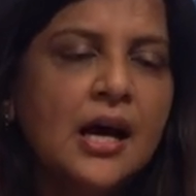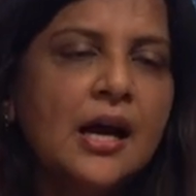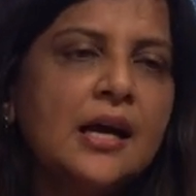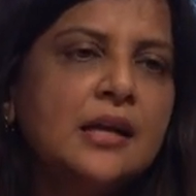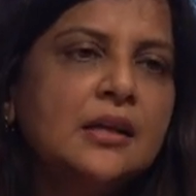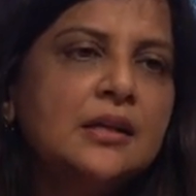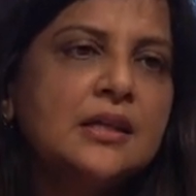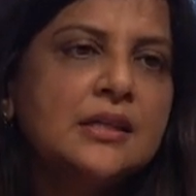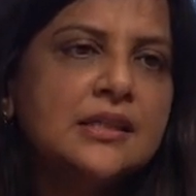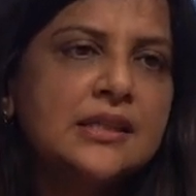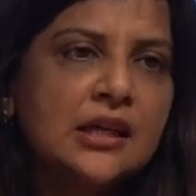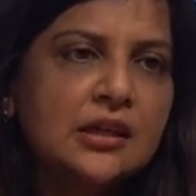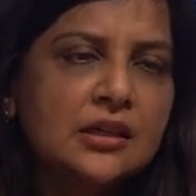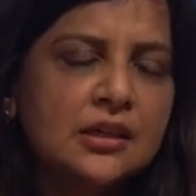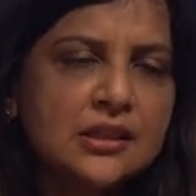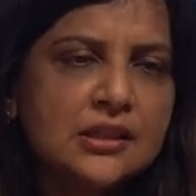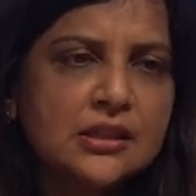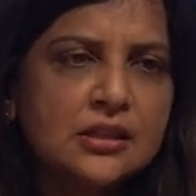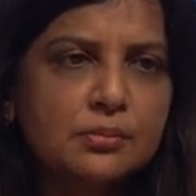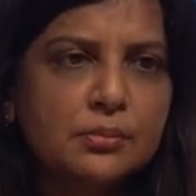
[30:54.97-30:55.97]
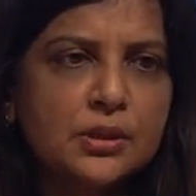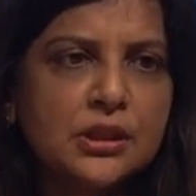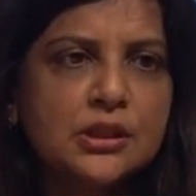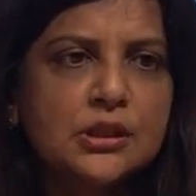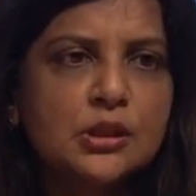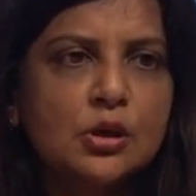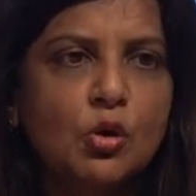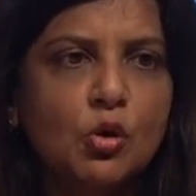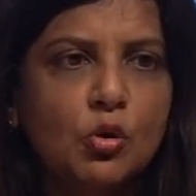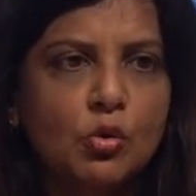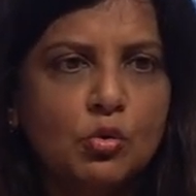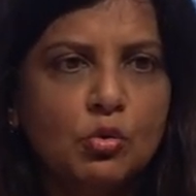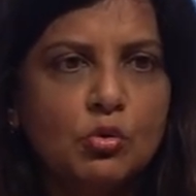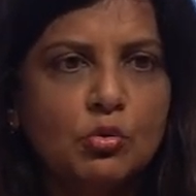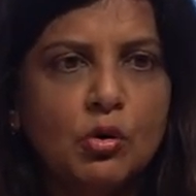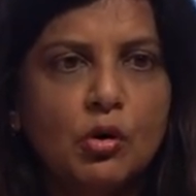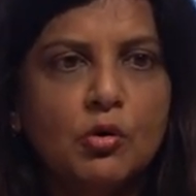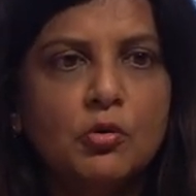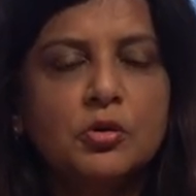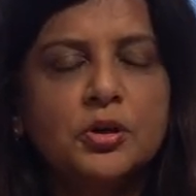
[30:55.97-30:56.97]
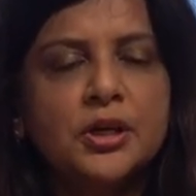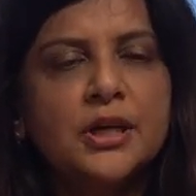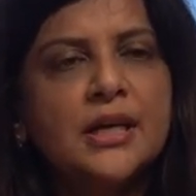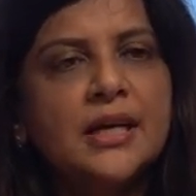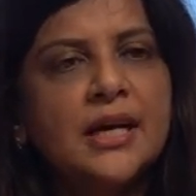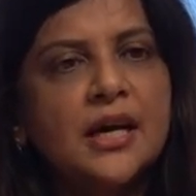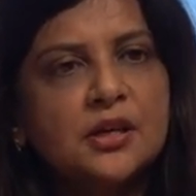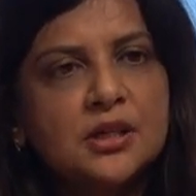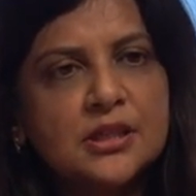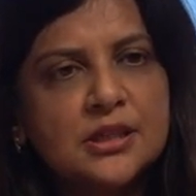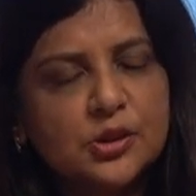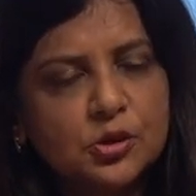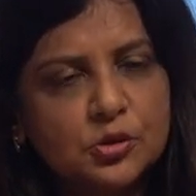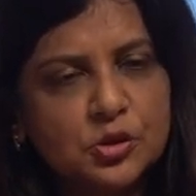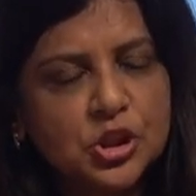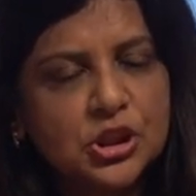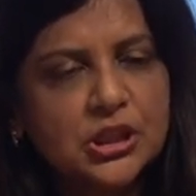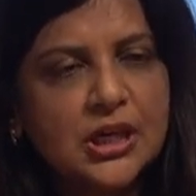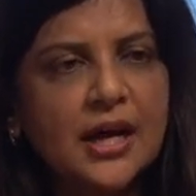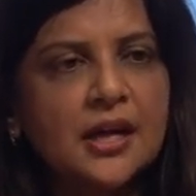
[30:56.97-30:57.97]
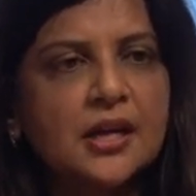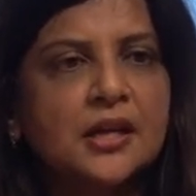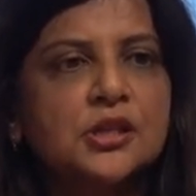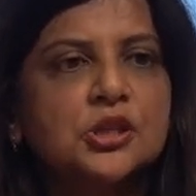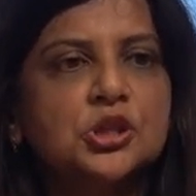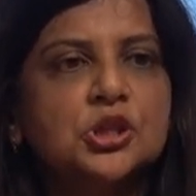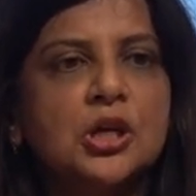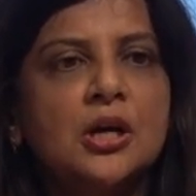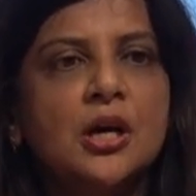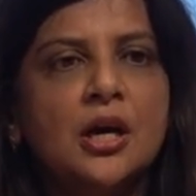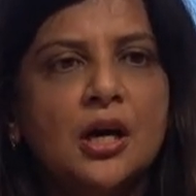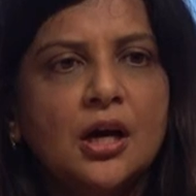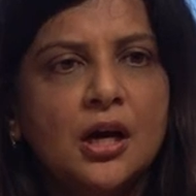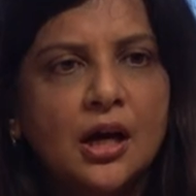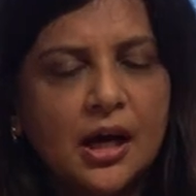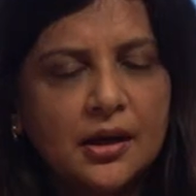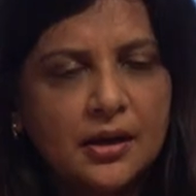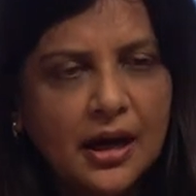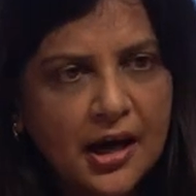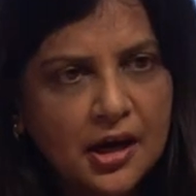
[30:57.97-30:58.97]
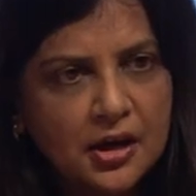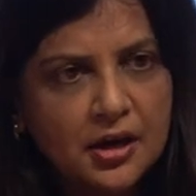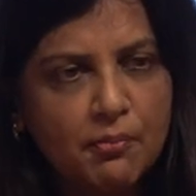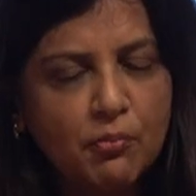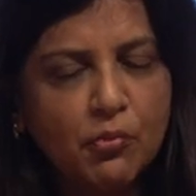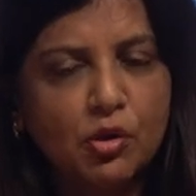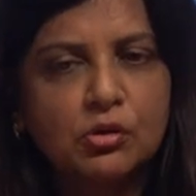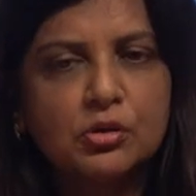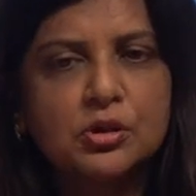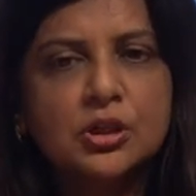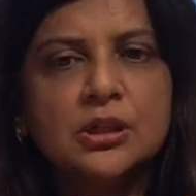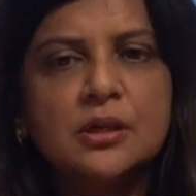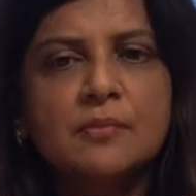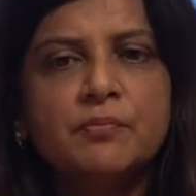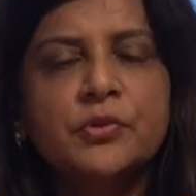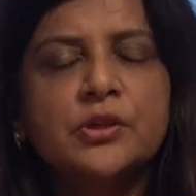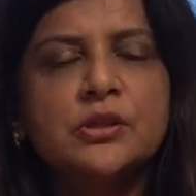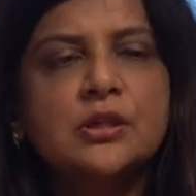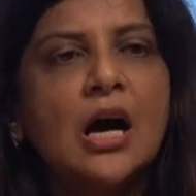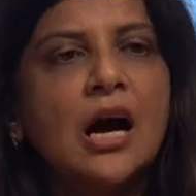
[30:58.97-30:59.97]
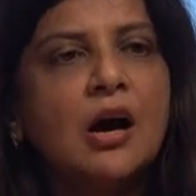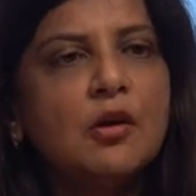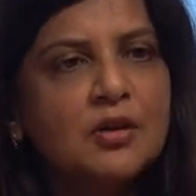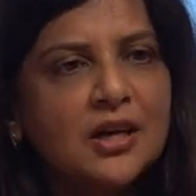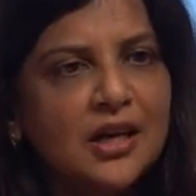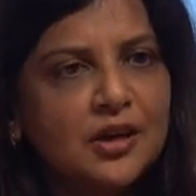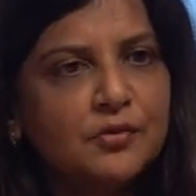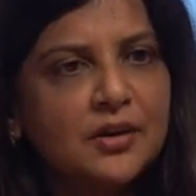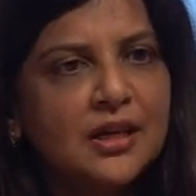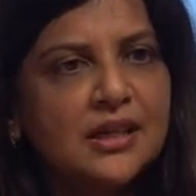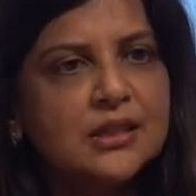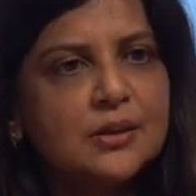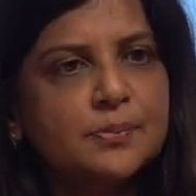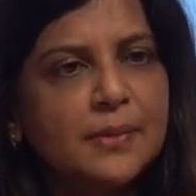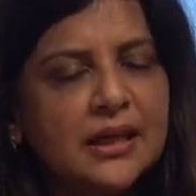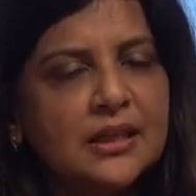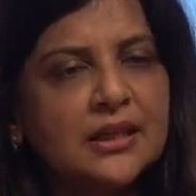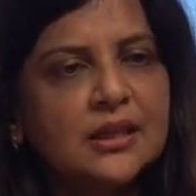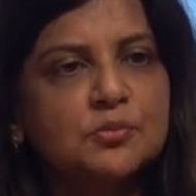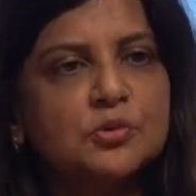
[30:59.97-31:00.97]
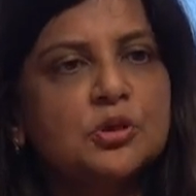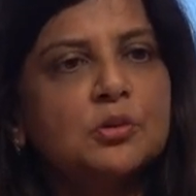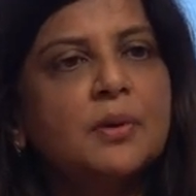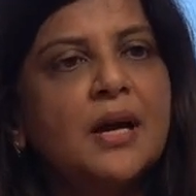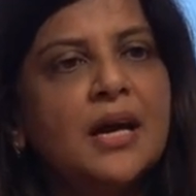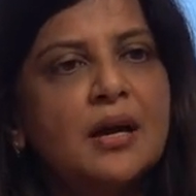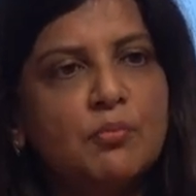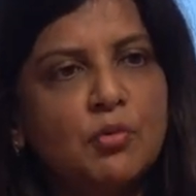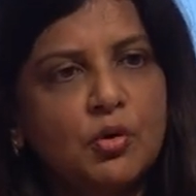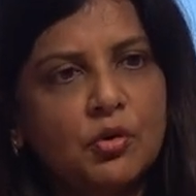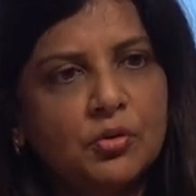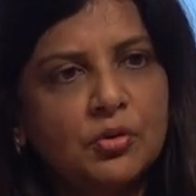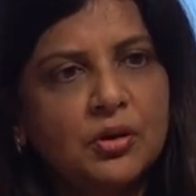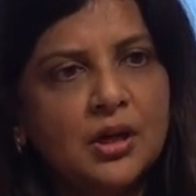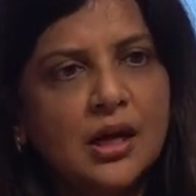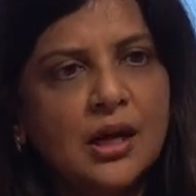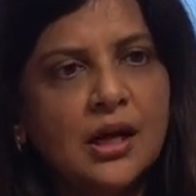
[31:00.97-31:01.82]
And these are customers who already are resource challenged, are remote, so how can we expect them to pay more?